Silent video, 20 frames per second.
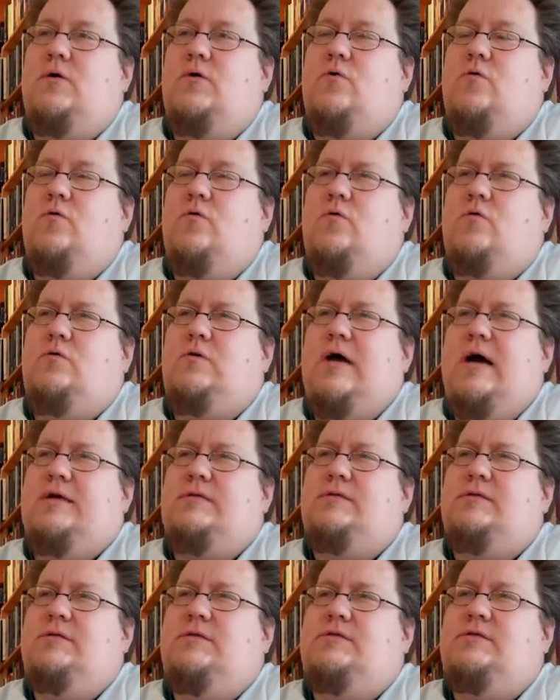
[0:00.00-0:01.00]
Who
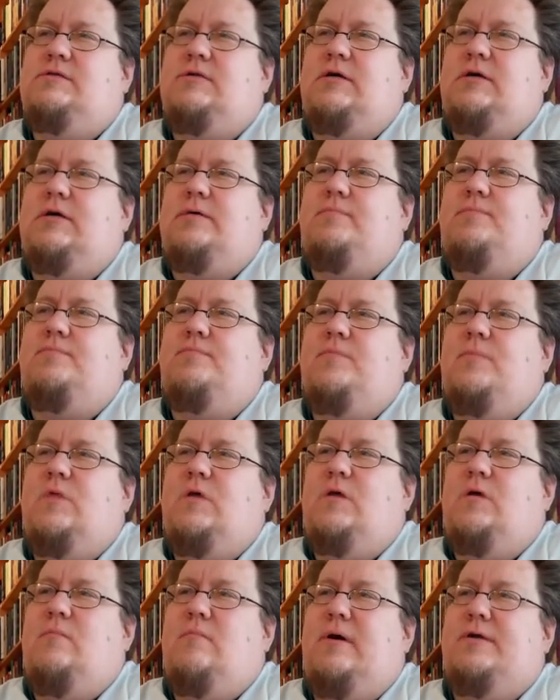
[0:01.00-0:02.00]
has this
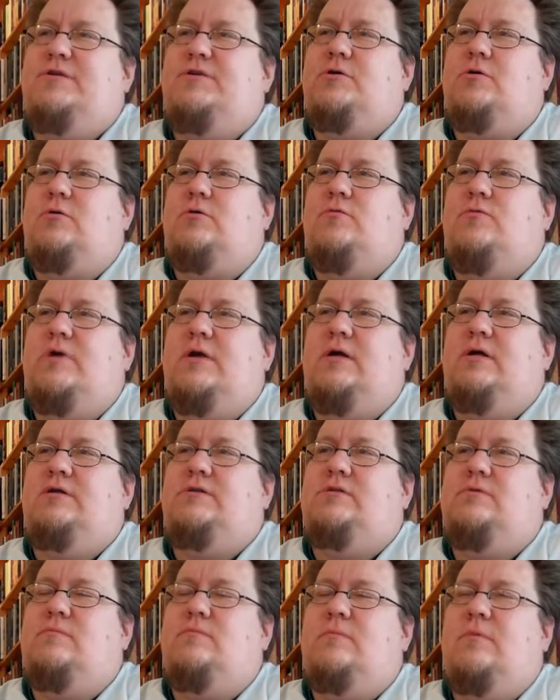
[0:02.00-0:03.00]
magical
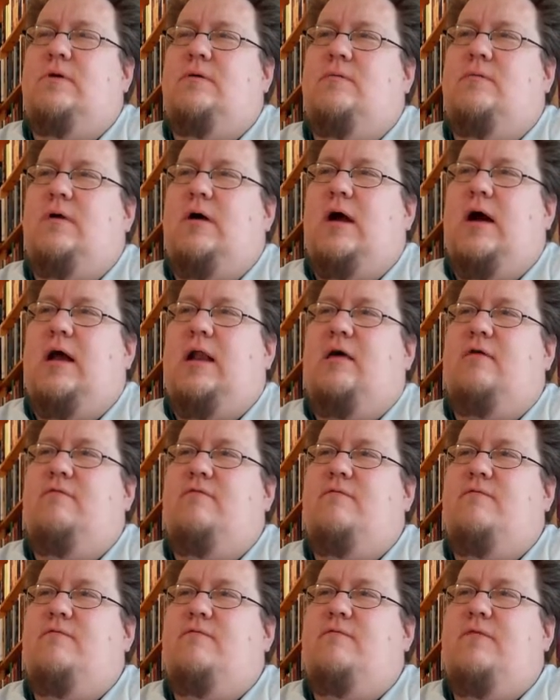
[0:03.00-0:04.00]
realism a la
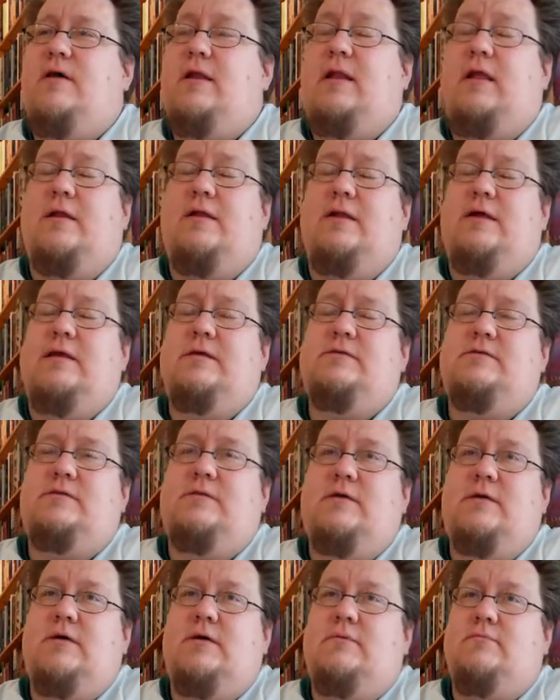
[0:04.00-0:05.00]
Finlandese,